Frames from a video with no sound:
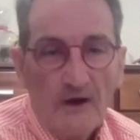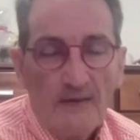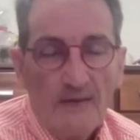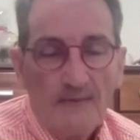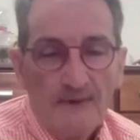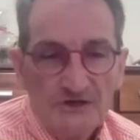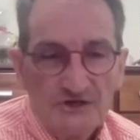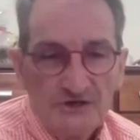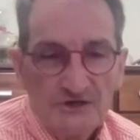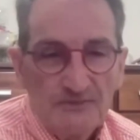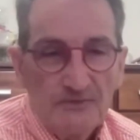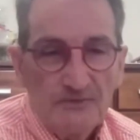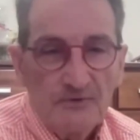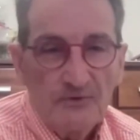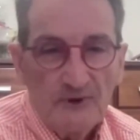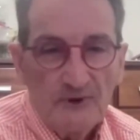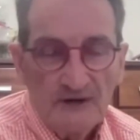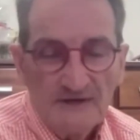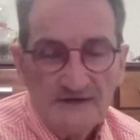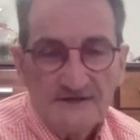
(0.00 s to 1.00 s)
a bishop or
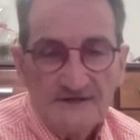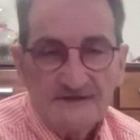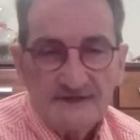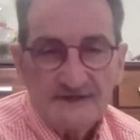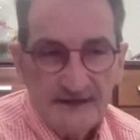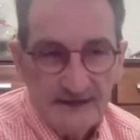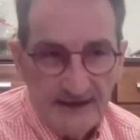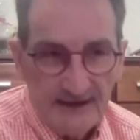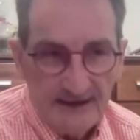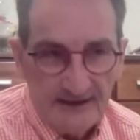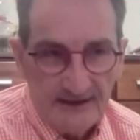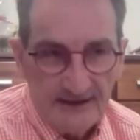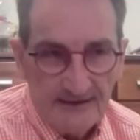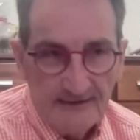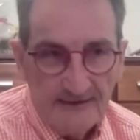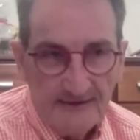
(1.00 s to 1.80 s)
religious leader,